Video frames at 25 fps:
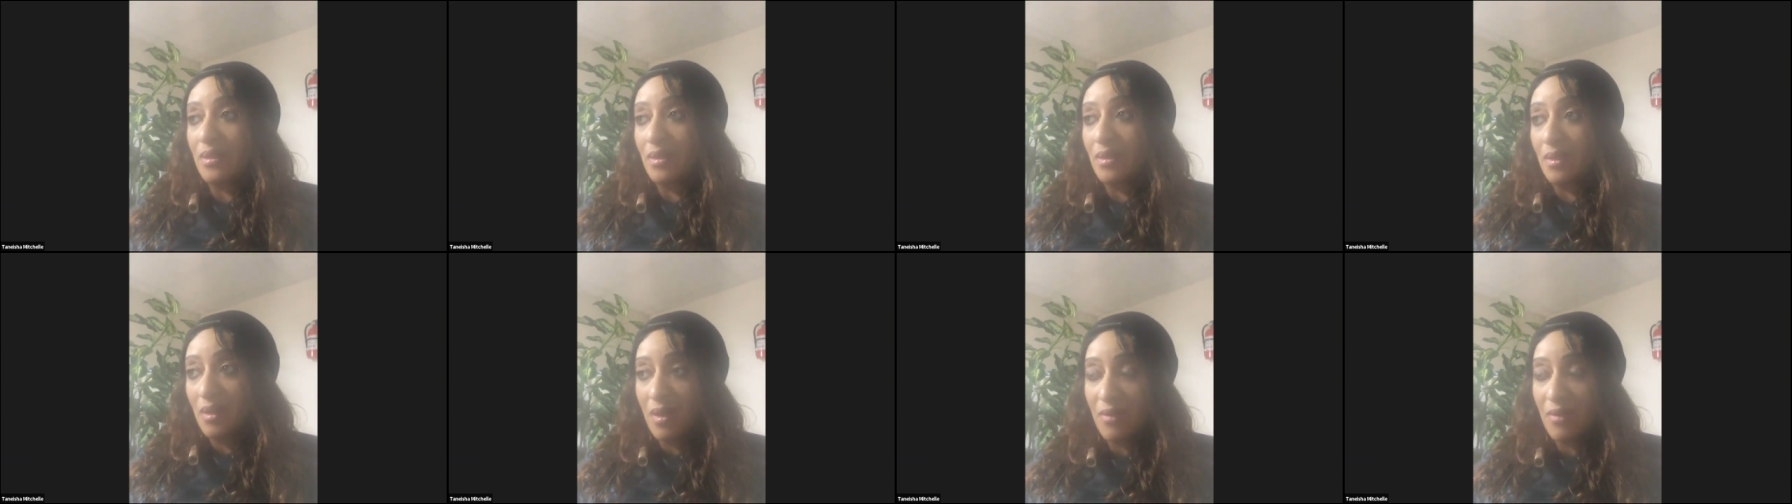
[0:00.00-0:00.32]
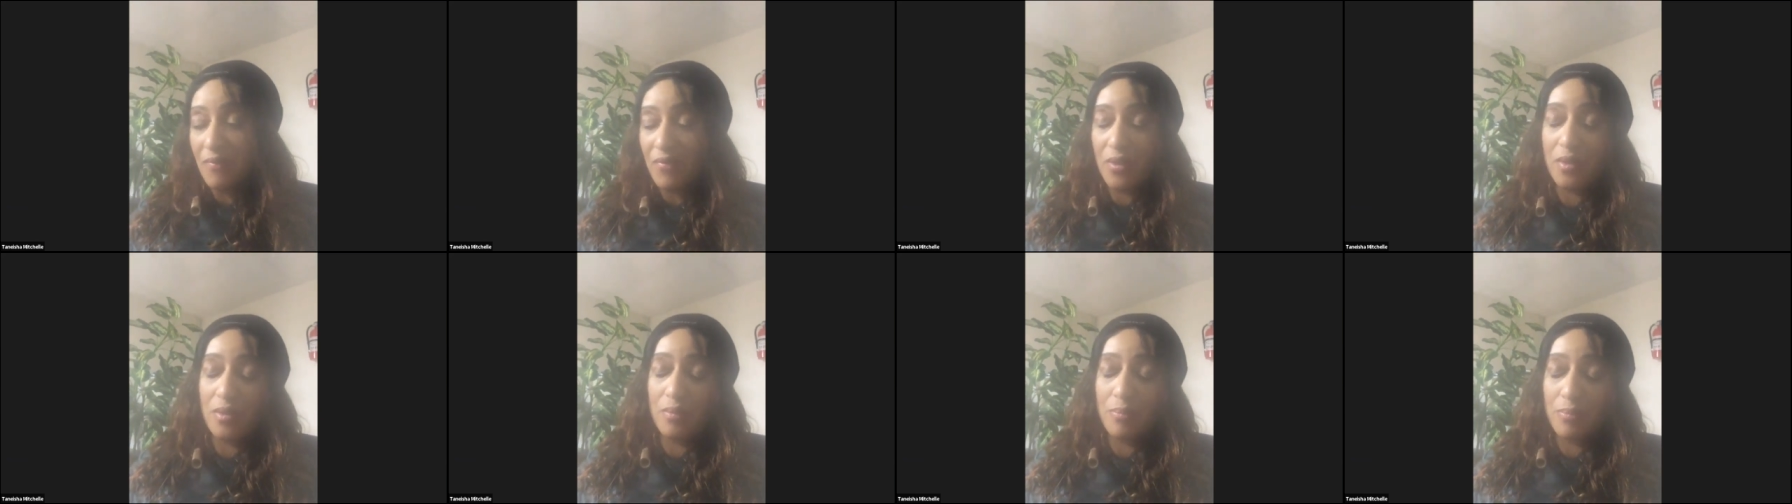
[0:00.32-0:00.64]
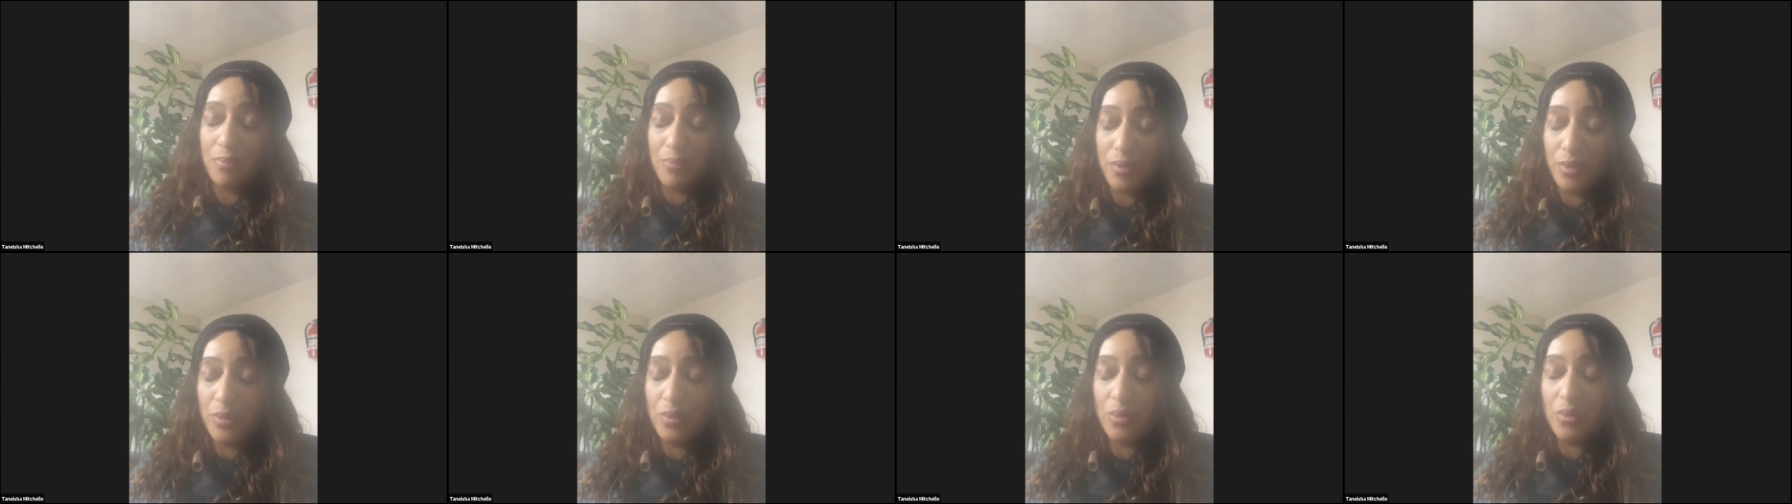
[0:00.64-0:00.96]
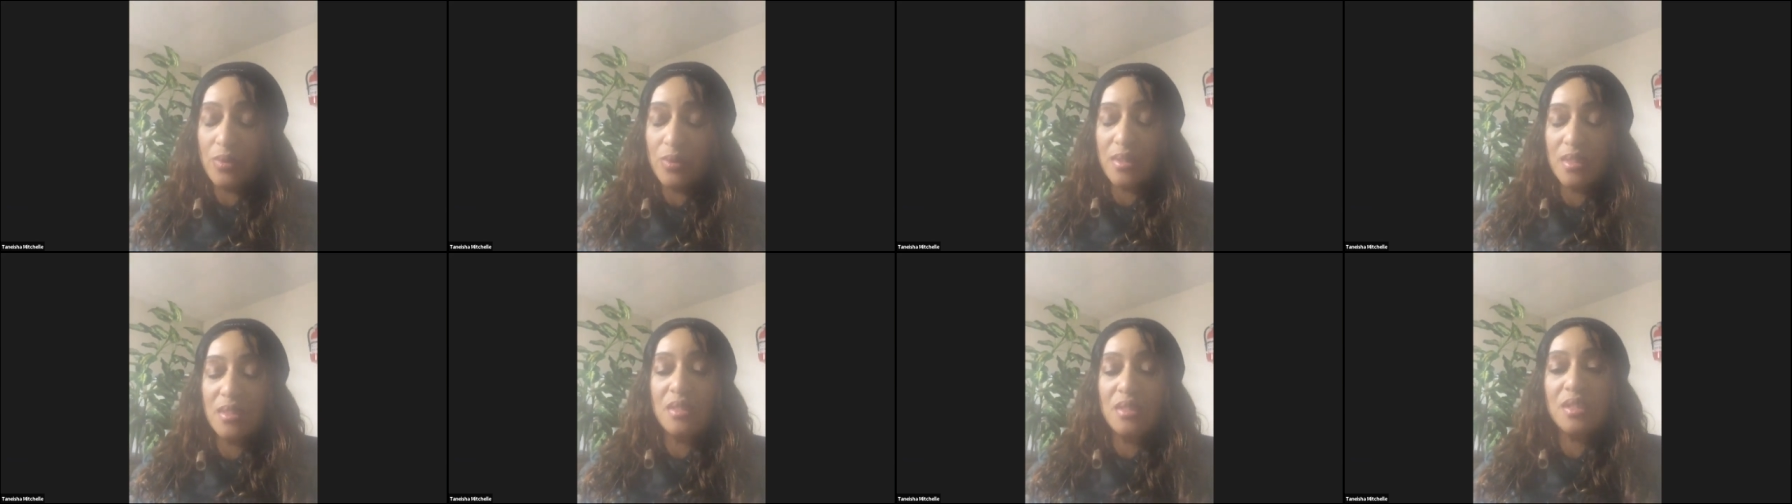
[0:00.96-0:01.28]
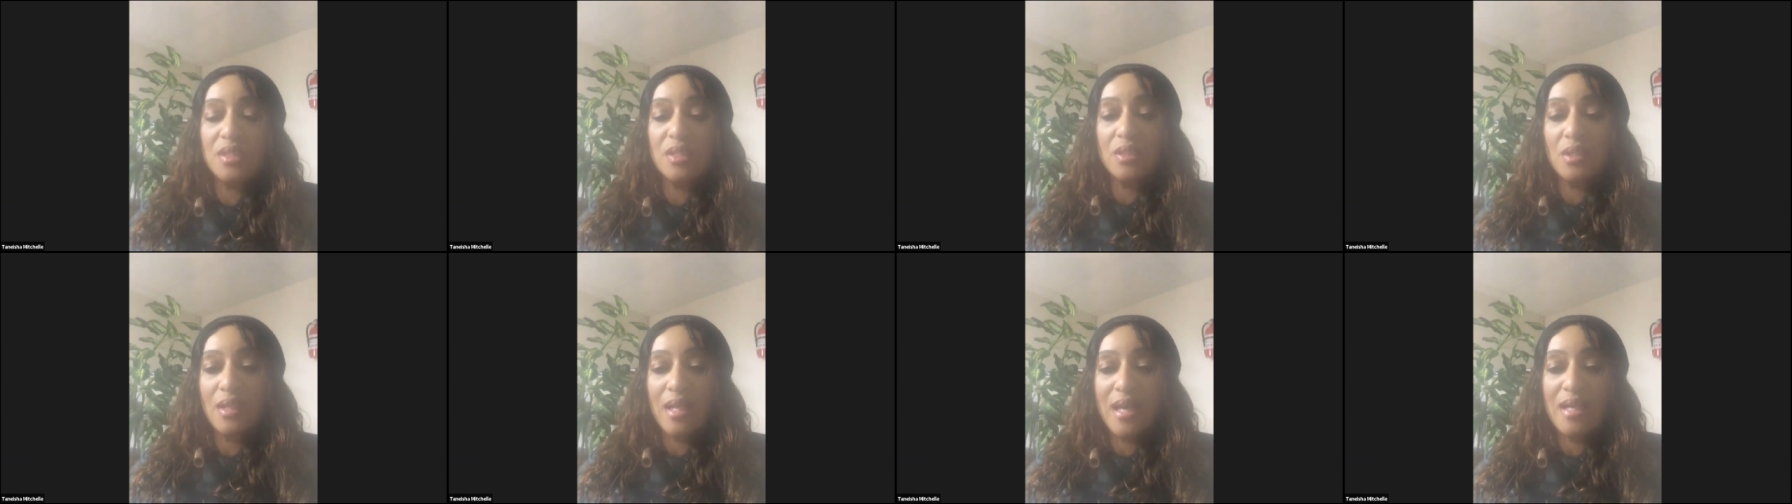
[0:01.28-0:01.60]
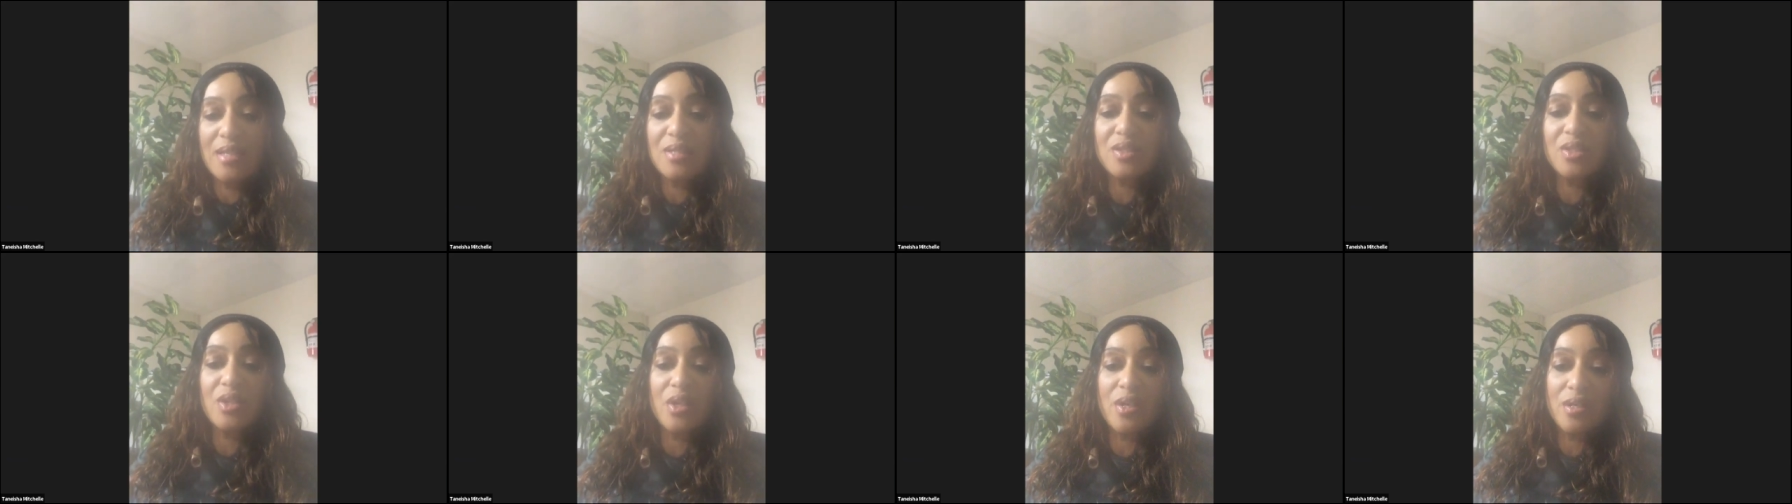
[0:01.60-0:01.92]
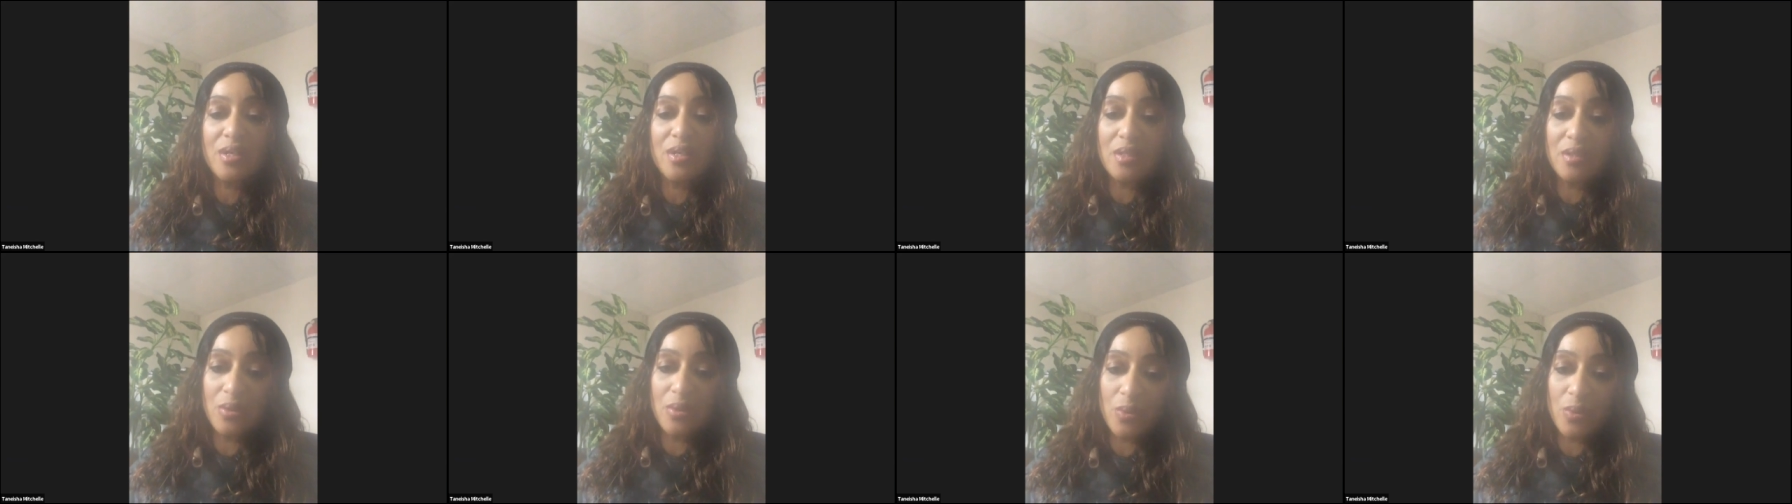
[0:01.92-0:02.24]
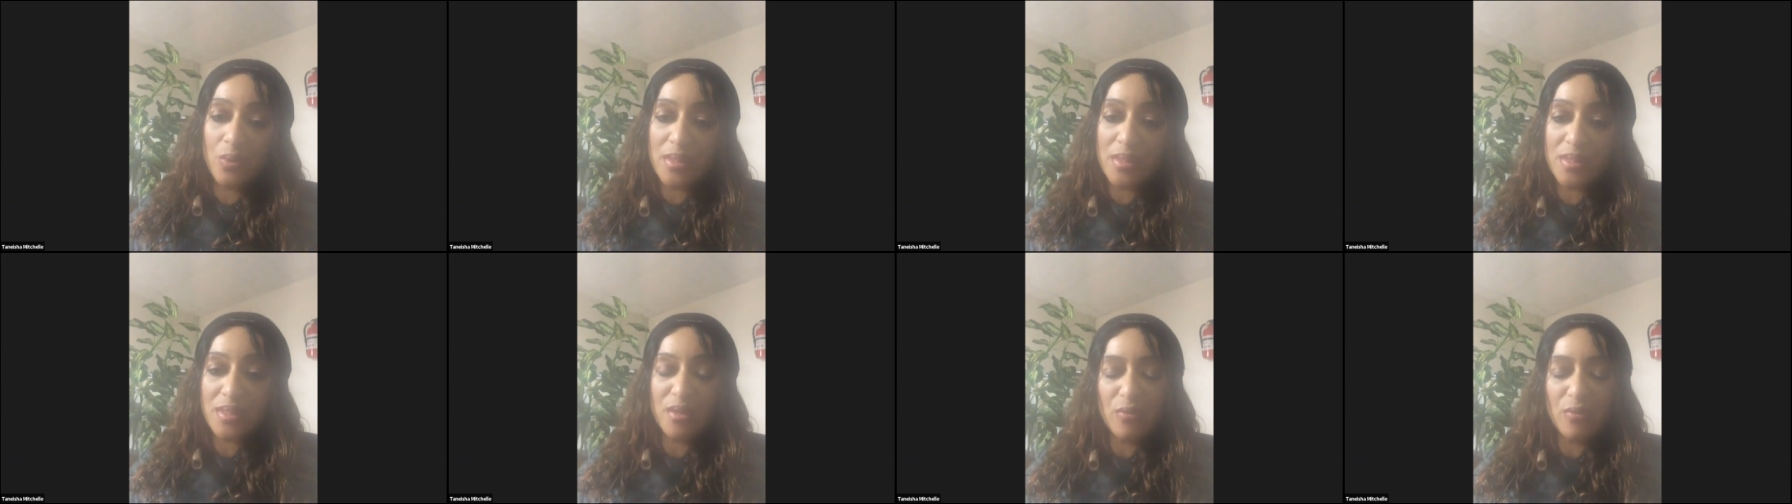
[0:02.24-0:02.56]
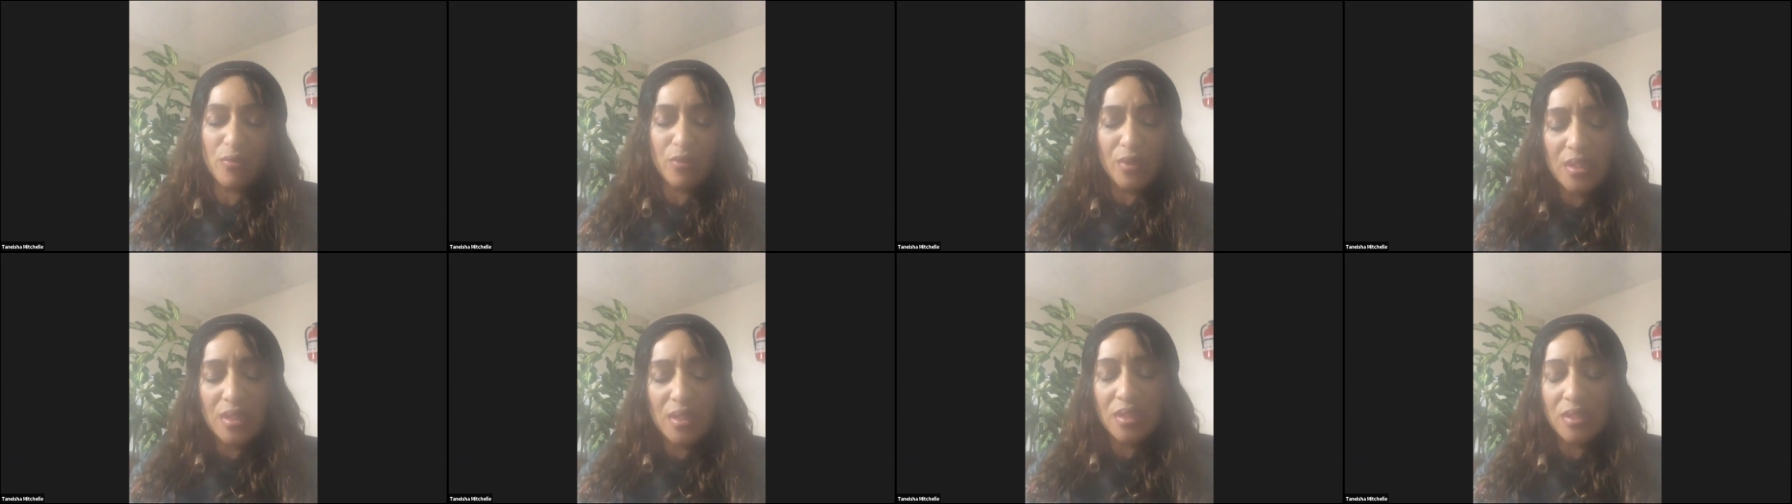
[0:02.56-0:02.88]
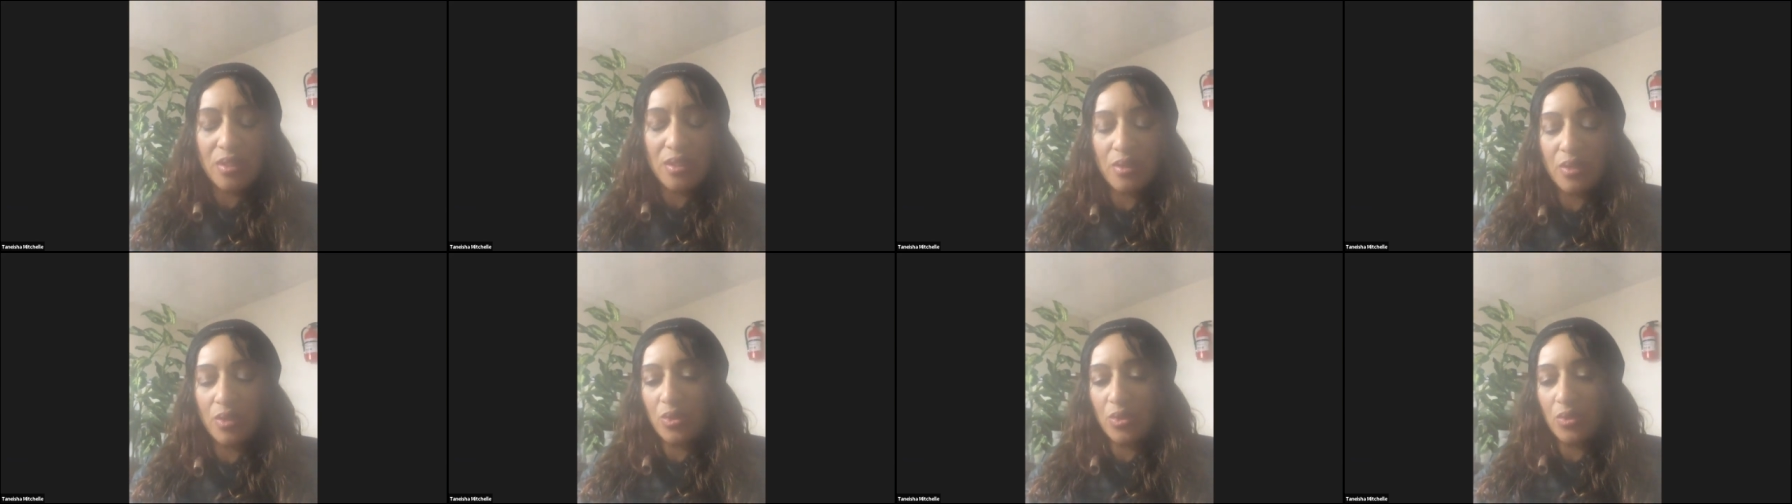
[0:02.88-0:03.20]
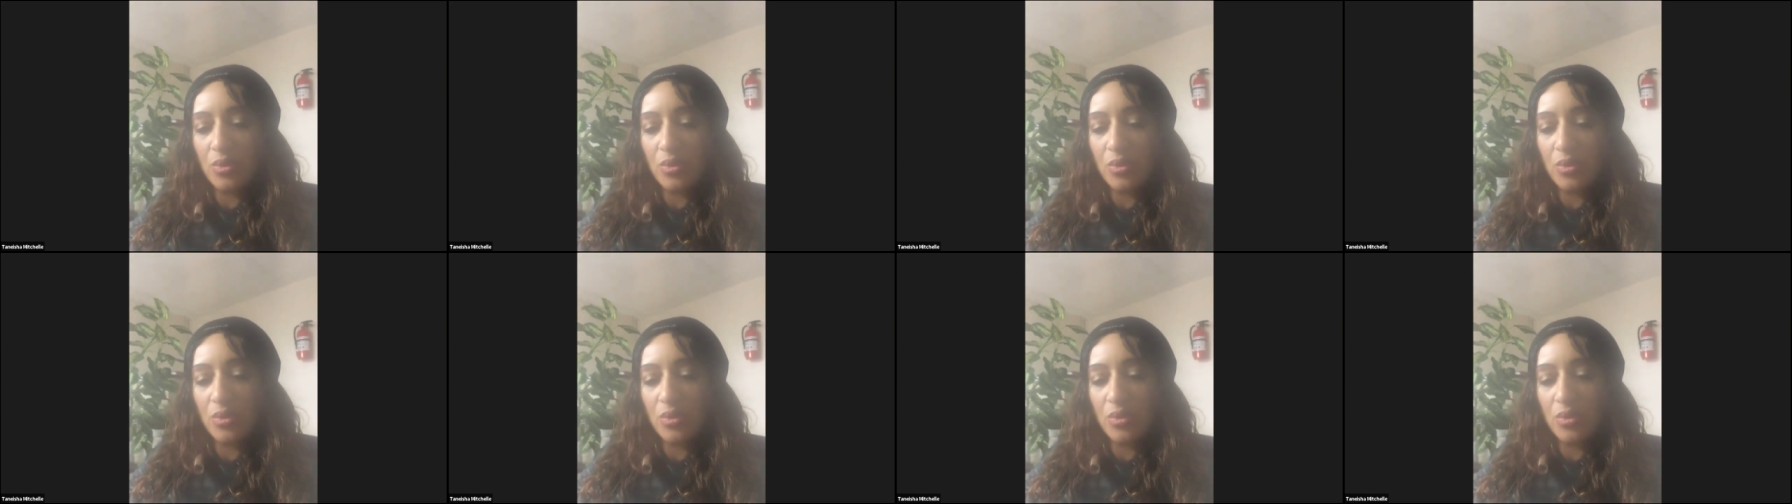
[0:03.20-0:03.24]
of an abuse until I started doing some research